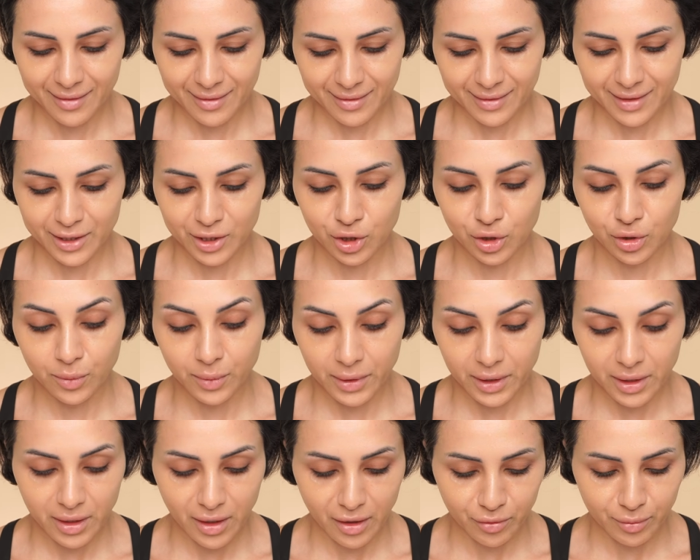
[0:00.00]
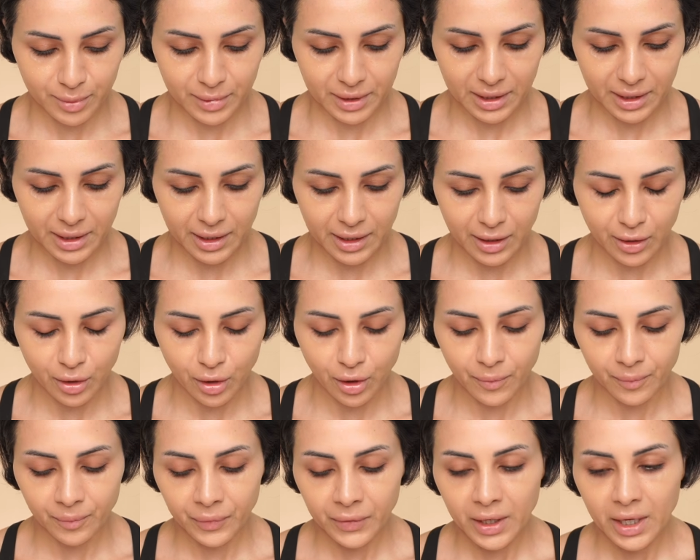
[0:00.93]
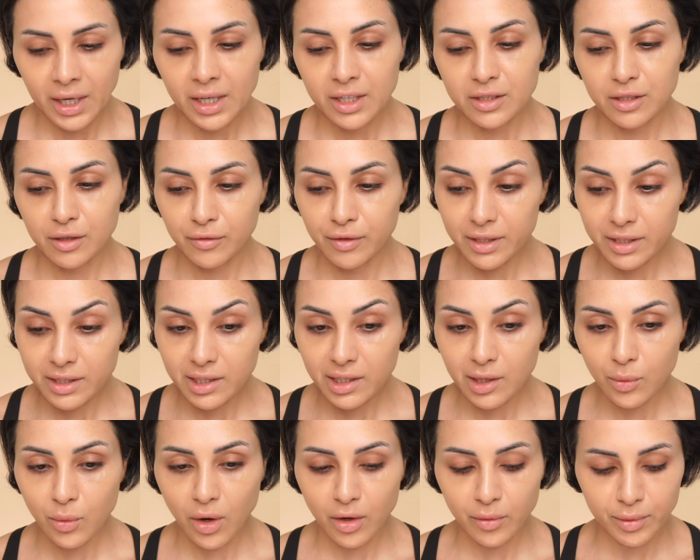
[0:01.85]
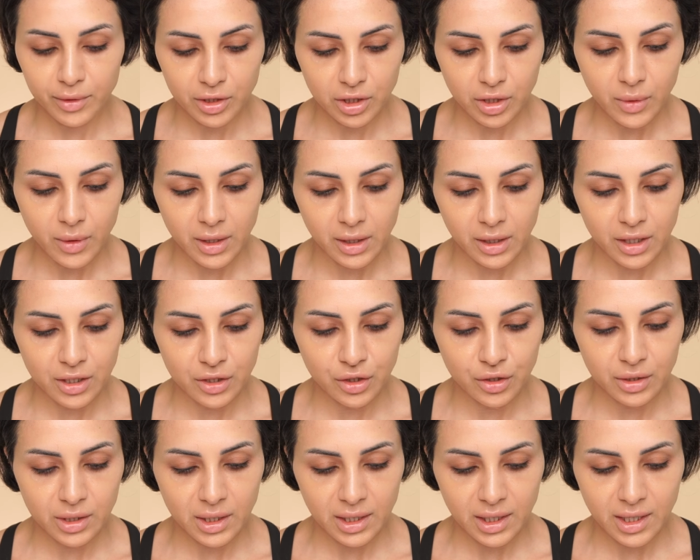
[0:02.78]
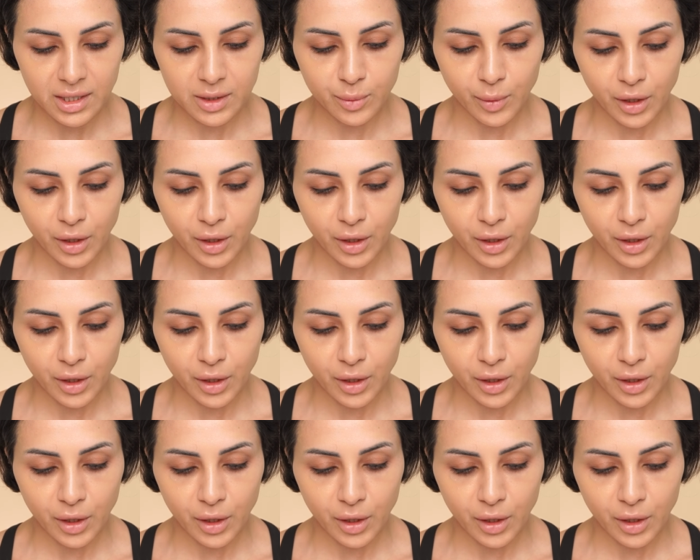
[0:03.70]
That should be enough, but clearly not. So recently what I've been doing is using this,